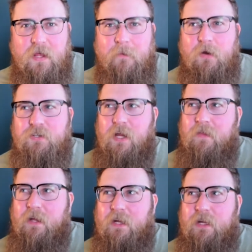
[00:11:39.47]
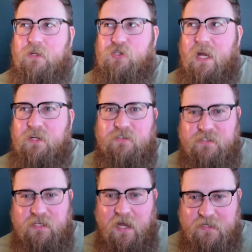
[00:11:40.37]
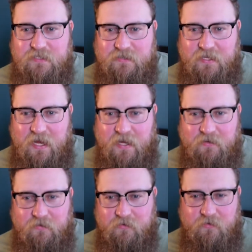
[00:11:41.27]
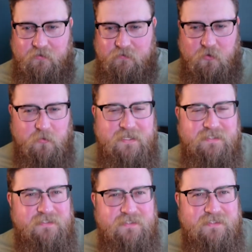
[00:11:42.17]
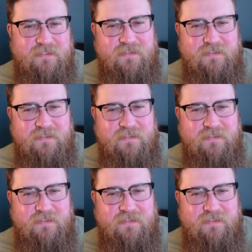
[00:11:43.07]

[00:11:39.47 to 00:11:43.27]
much, and then he changes sides at the end for reasons.